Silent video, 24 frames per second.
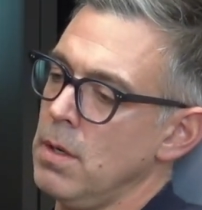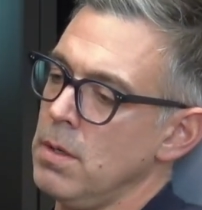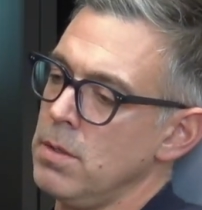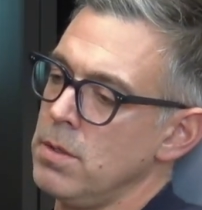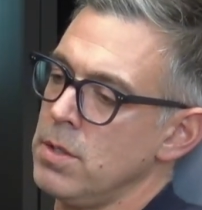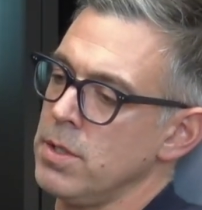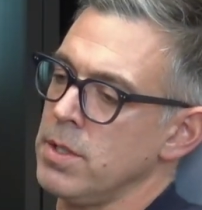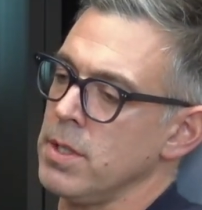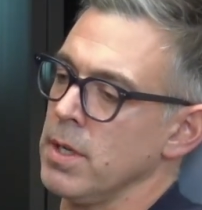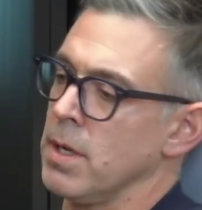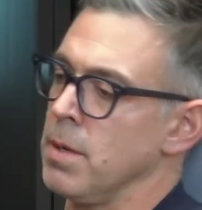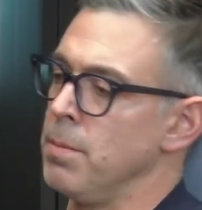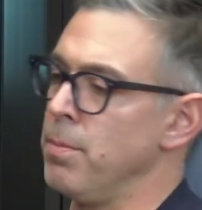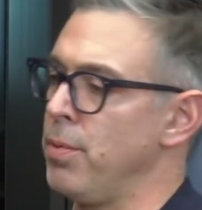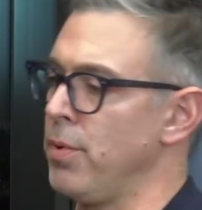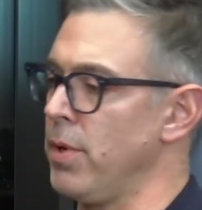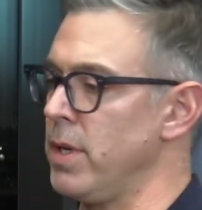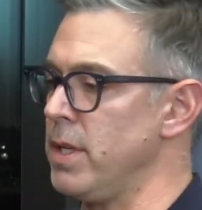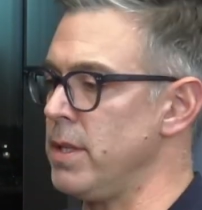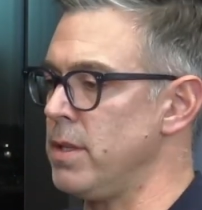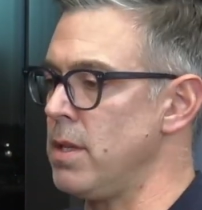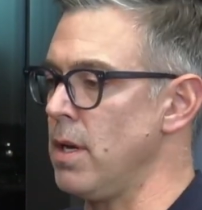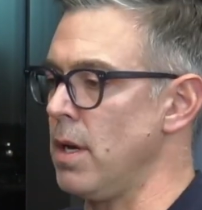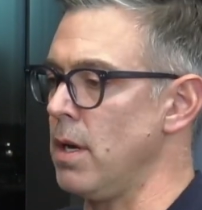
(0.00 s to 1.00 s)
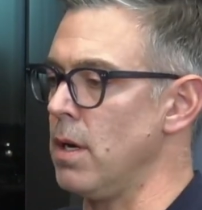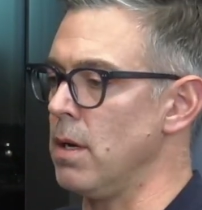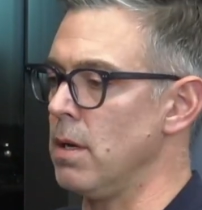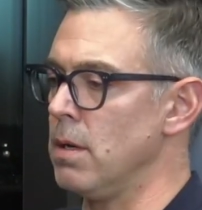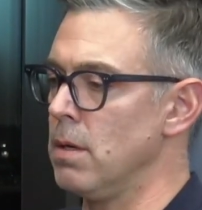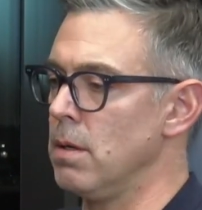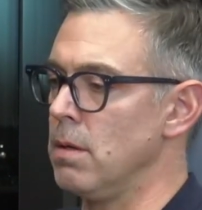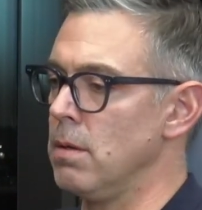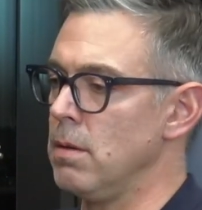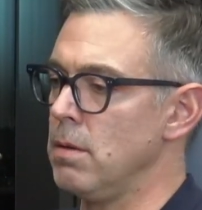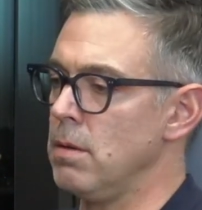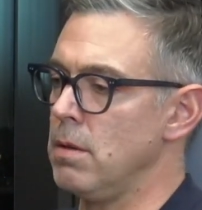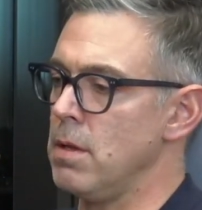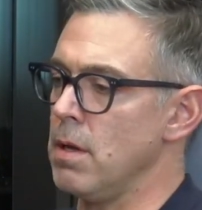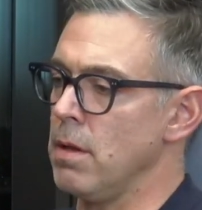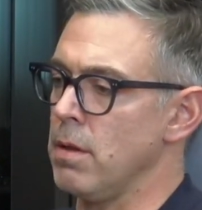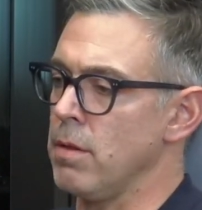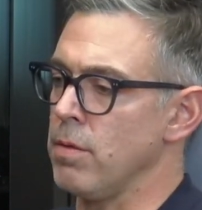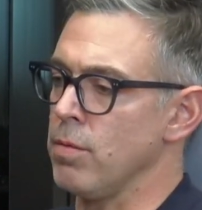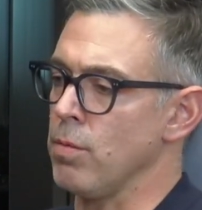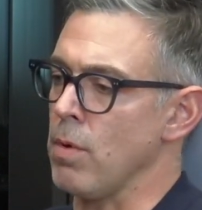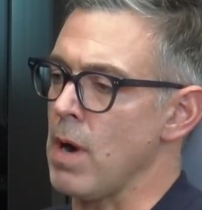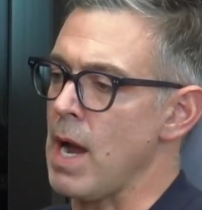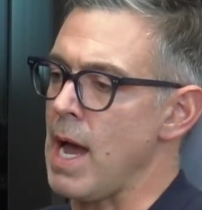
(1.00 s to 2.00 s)
just to complete the
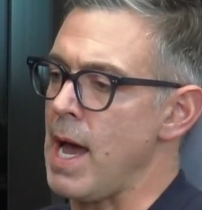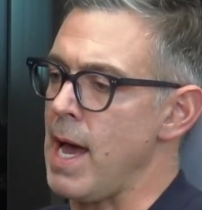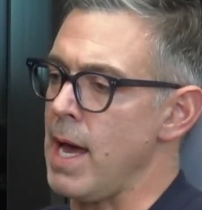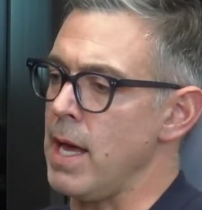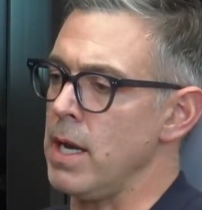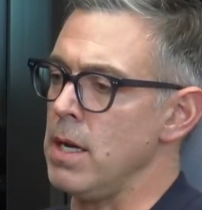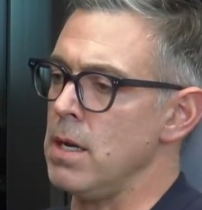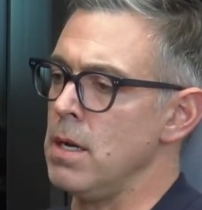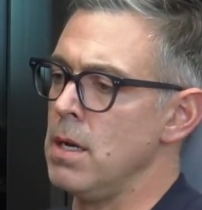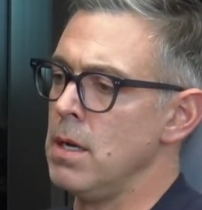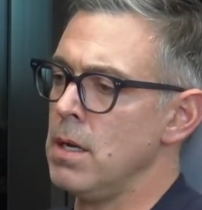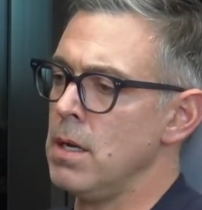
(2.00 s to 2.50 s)
thread,